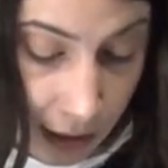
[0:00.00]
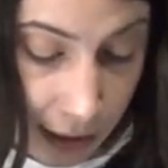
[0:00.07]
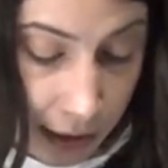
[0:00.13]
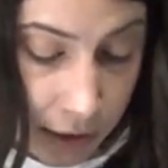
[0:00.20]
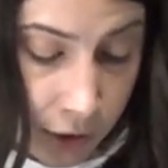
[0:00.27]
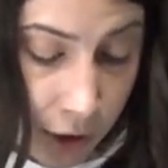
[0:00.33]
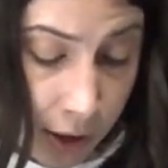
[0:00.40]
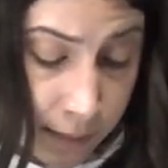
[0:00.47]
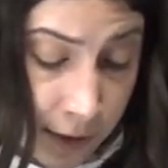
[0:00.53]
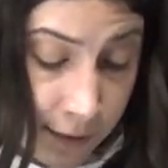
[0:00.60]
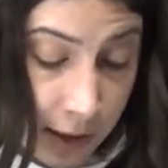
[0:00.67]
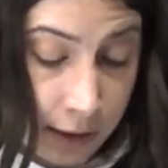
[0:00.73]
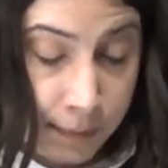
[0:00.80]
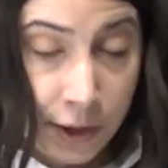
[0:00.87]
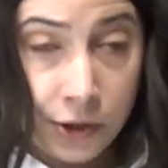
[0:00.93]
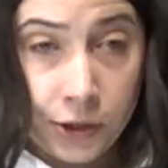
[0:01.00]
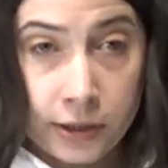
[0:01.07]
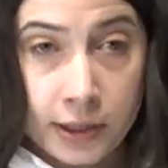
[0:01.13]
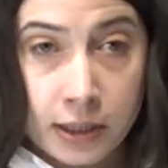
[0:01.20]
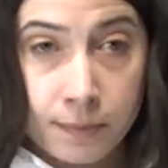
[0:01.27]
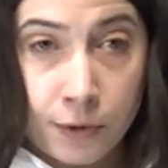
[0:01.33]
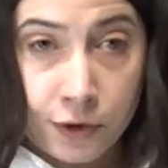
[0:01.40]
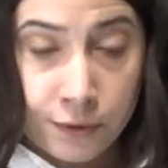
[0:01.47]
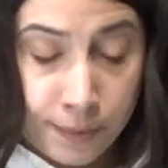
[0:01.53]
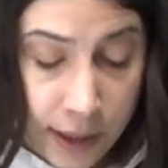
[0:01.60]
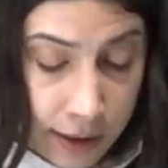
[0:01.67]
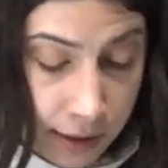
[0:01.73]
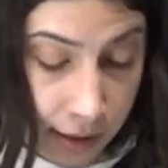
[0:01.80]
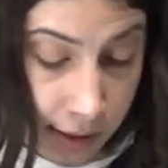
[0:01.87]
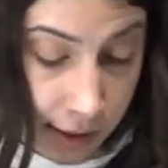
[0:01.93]
In terms of the spiritualist
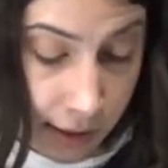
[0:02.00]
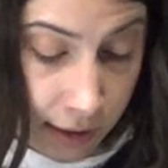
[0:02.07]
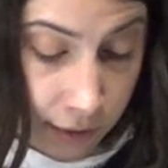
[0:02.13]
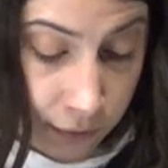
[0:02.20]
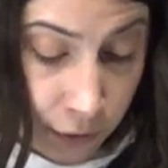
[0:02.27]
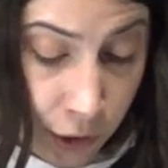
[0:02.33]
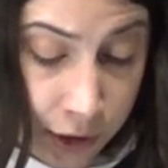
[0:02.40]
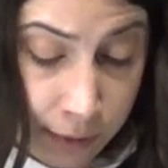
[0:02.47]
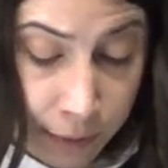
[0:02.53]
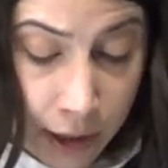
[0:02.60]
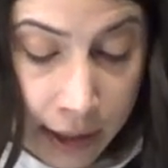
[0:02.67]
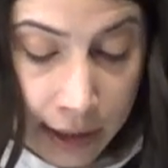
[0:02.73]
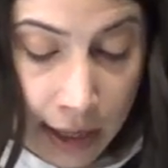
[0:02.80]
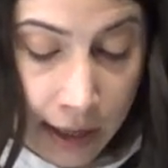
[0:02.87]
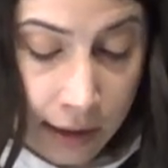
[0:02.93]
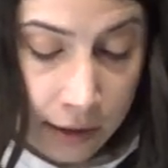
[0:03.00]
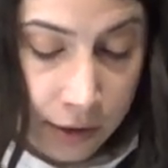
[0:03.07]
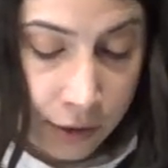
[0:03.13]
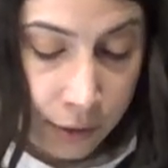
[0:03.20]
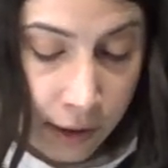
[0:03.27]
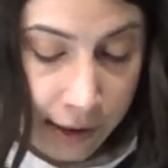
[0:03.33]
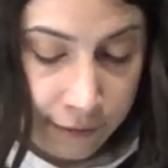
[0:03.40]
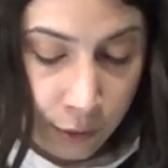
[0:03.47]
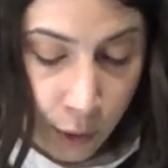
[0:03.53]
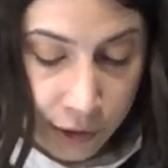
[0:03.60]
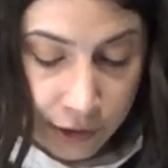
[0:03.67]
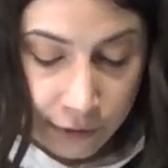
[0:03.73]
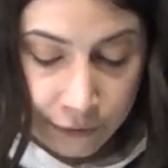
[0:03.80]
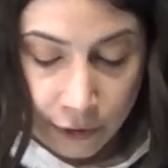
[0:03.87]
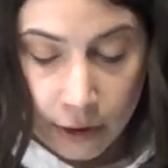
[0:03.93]
movement, Rosa Praed, who I've
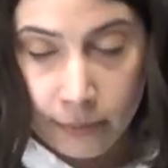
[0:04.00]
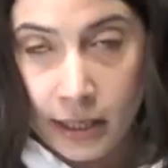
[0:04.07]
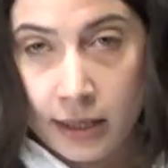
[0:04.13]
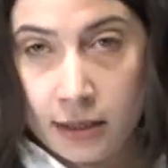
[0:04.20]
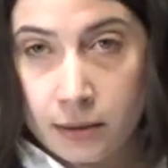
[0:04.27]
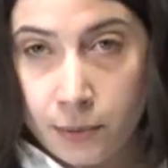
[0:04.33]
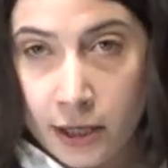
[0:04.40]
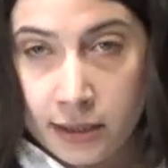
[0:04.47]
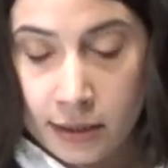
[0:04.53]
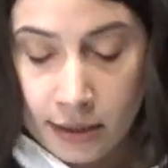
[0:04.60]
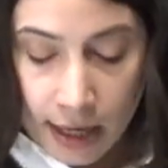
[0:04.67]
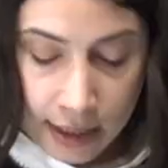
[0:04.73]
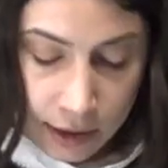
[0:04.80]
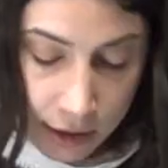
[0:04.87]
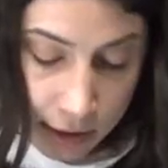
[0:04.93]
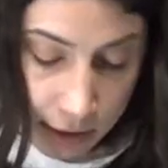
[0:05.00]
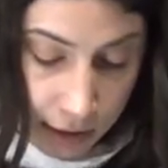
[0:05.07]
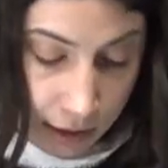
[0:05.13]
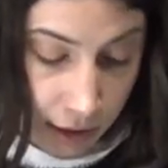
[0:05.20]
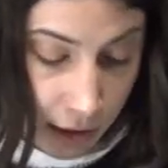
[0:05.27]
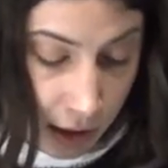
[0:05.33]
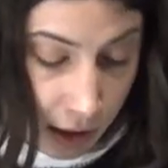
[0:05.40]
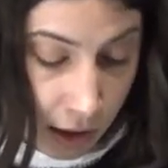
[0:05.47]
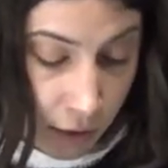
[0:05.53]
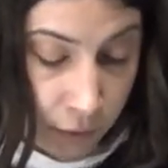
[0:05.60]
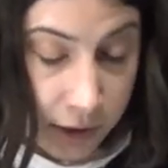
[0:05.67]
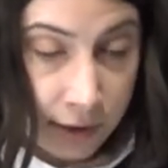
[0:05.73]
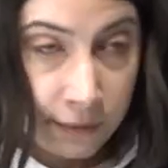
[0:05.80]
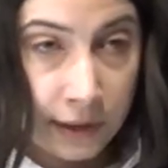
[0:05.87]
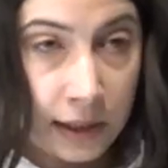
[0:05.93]
quoted from in this presentation,
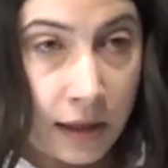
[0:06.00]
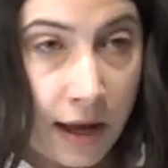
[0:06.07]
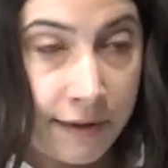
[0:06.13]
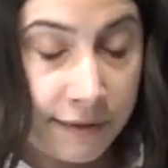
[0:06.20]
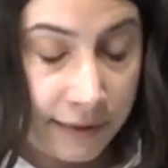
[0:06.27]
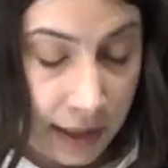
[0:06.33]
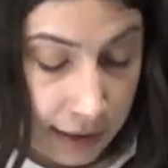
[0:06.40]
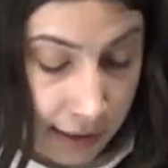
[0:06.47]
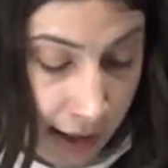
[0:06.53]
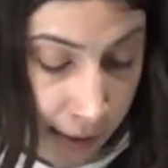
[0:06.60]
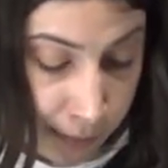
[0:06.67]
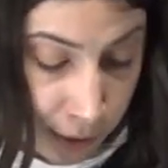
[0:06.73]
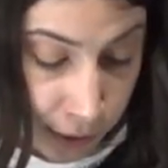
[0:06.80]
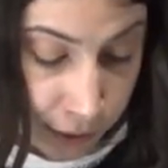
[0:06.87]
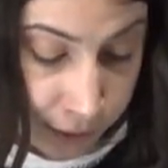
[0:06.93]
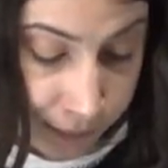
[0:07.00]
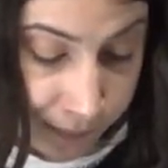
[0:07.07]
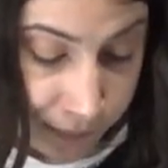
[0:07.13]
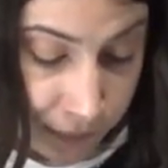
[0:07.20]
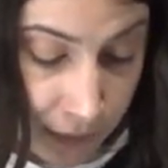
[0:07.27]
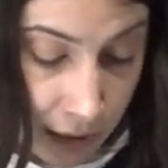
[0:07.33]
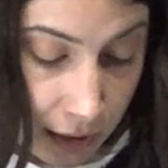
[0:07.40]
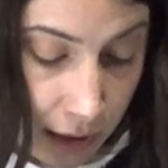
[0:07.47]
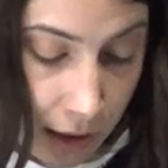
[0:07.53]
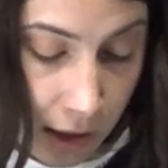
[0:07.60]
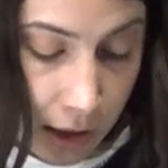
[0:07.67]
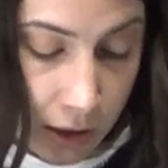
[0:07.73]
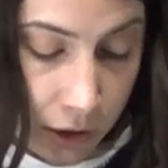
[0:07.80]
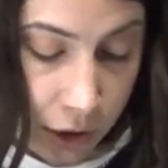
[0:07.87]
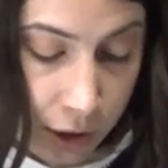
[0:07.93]
was a real life example.
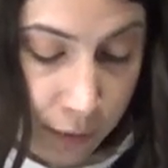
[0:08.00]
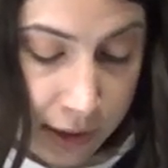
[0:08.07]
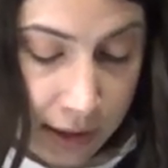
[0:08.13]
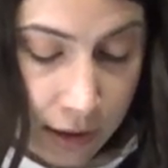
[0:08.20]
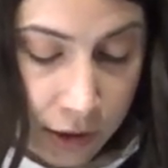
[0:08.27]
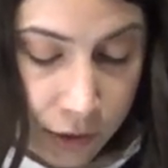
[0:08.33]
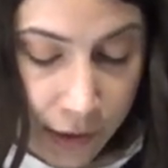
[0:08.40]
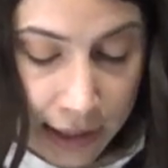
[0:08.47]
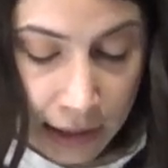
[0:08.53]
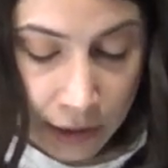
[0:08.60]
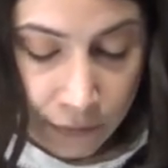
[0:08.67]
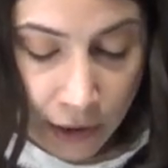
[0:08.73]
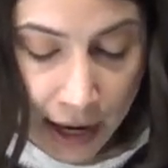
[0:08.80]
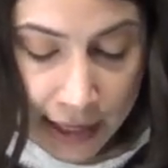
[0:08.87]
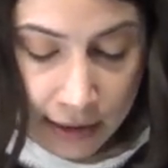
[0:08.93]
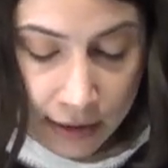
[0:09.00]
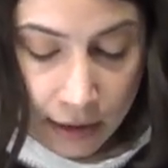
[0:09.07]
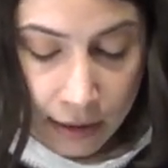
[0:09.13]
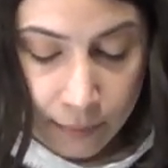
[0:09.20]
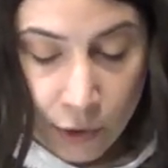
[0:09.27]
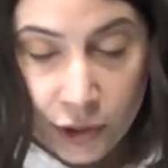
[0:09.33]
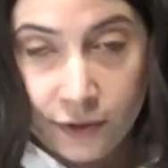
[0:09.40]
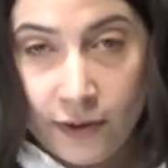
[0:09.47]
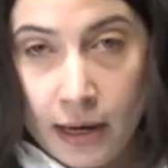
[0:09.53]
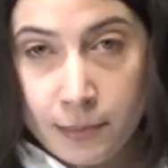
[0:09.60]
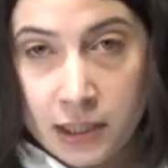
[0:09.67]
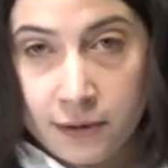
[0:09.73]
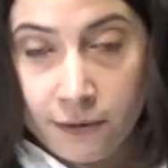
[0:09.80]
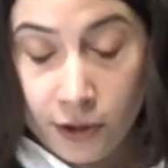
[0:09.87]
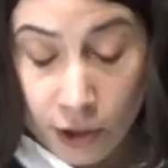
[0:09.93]
She was an Australian writer, most
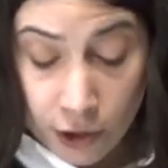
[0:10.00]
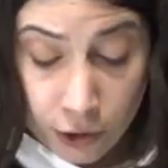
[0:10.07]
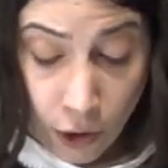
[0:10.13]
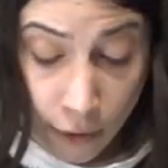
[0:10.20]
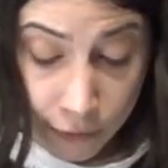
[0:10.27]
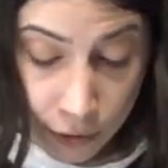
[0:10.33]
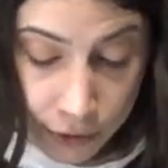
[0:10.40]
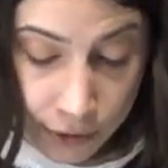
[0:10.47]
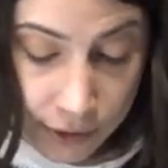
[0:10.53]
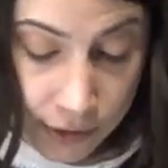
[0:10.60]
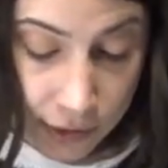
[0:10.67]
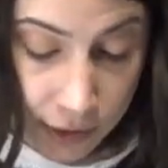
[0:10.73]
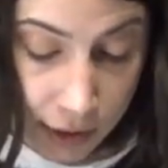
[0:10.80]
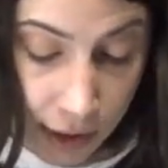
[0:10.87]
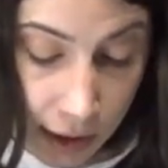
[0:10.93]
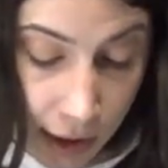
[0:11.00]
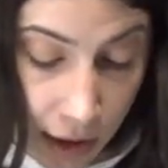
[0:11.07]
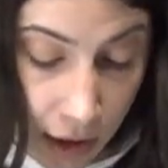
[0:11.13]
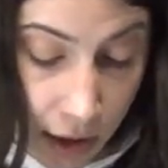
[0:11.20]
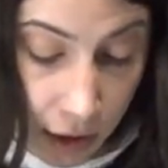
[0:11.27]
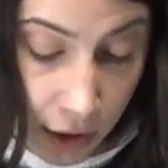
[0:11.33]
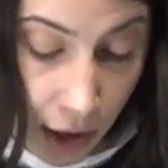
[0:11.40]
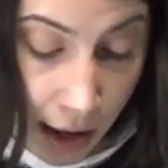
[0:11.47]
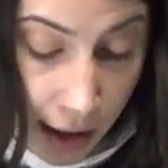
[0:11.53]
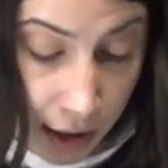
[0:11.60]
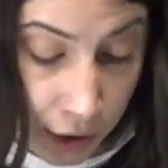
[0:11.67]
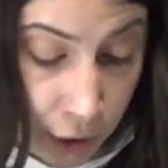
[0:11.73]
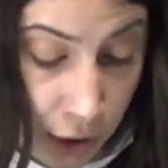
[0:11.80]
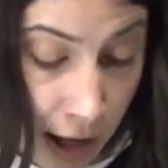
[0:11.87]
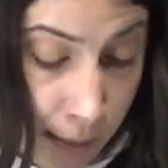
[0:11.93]
famous for her novels,
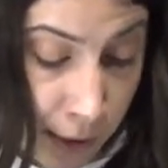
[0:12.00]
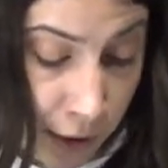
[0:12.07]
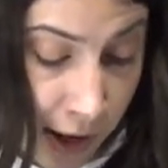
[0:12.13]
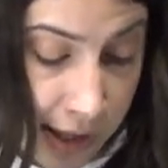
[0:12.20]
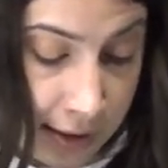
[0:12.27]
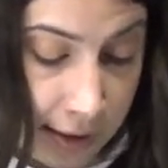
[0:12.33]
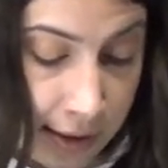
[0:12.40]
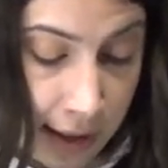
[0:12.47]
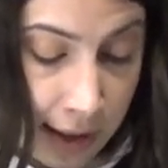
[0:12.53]
uh, who emigrated to